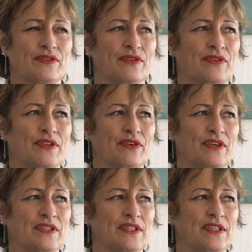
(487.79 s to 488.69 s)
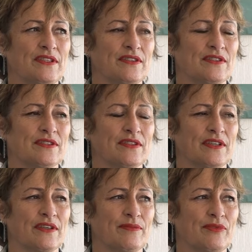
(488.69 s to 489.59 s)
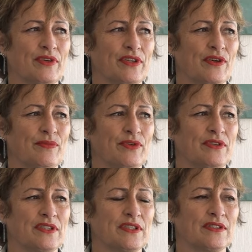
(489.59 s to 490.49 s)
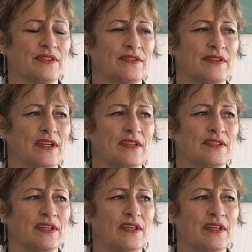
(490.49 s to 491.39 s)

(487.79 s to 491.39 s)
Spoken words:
you know, that I attend around the communities, is that